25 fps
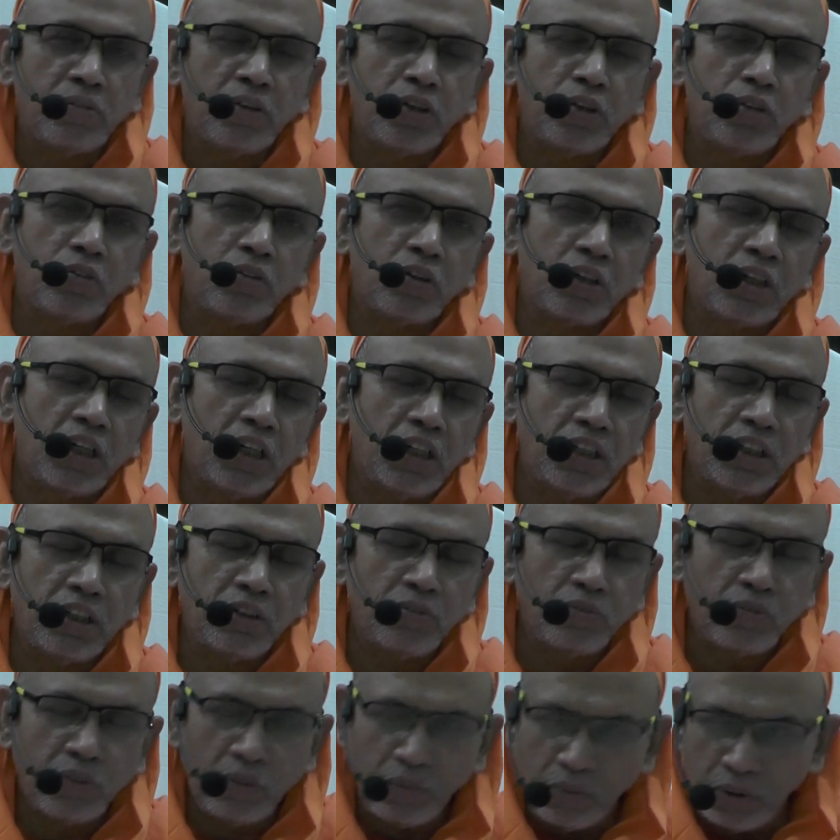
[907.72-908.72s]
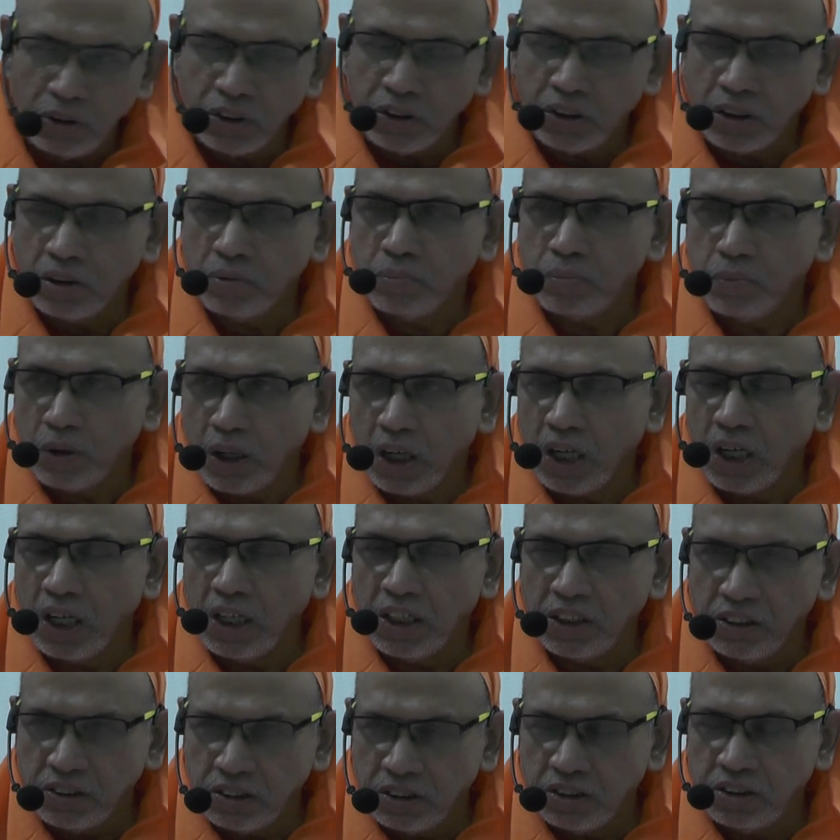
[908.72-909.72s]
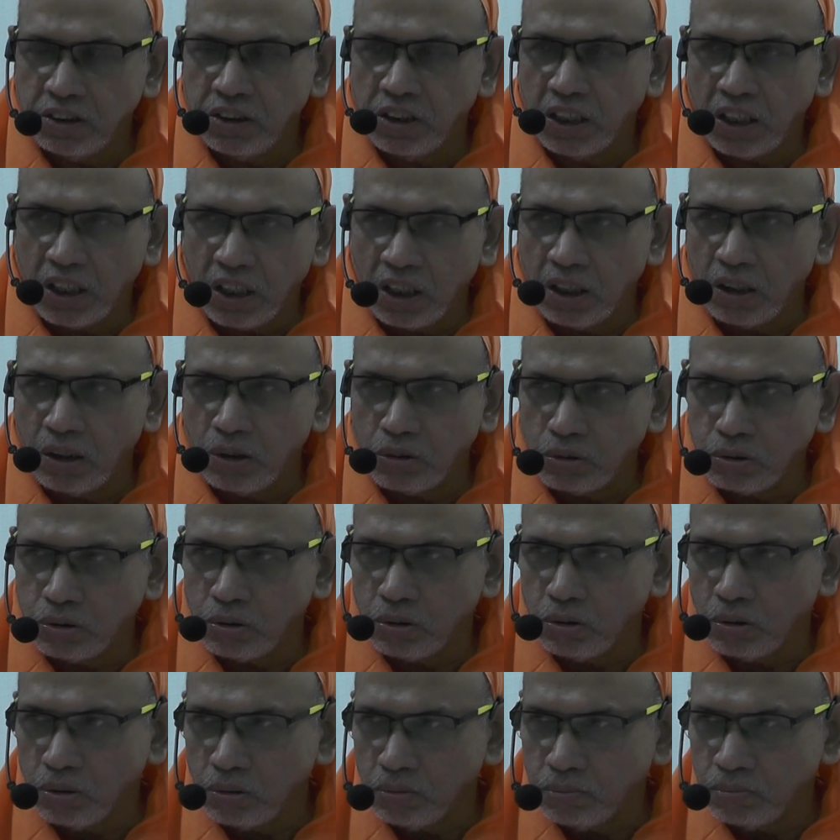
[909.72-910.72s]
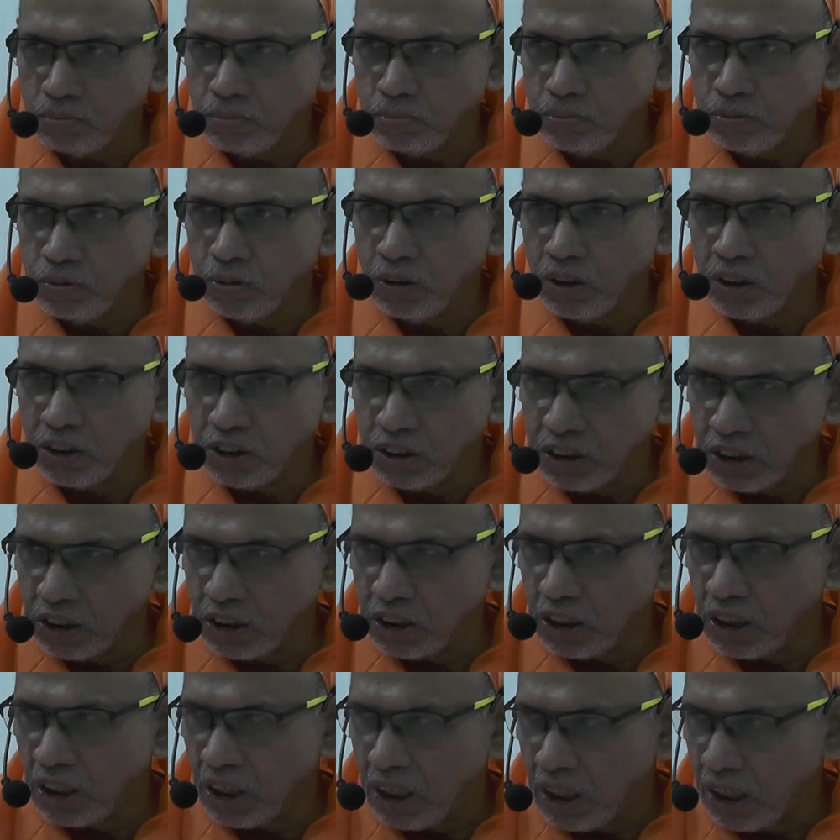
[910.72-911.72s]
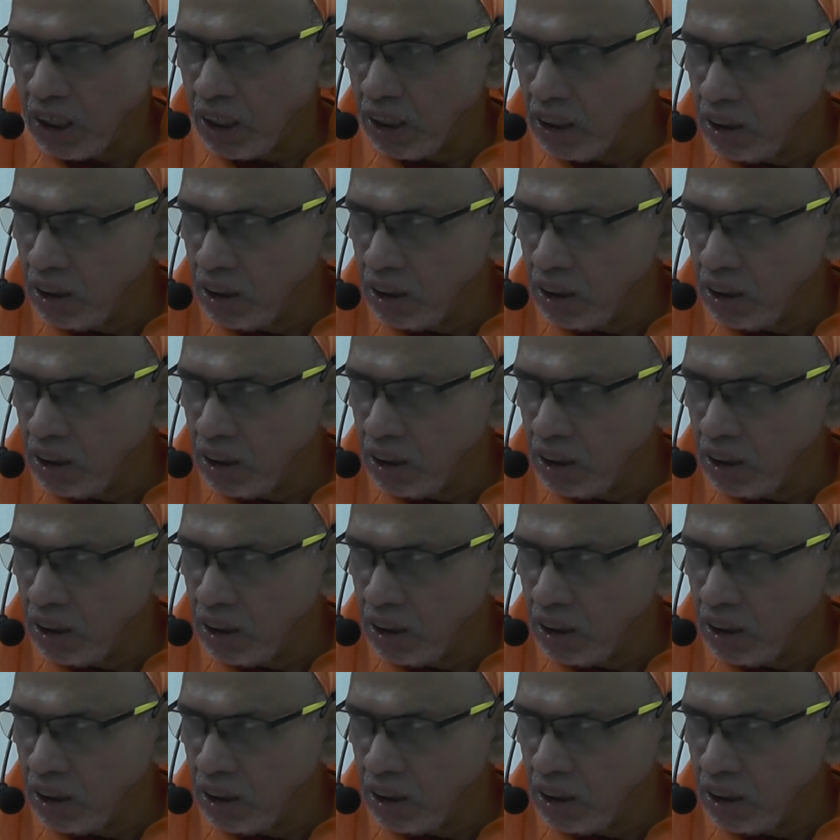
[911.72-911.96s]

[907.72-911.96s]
for your kind information, prana is jada also. You are chetana.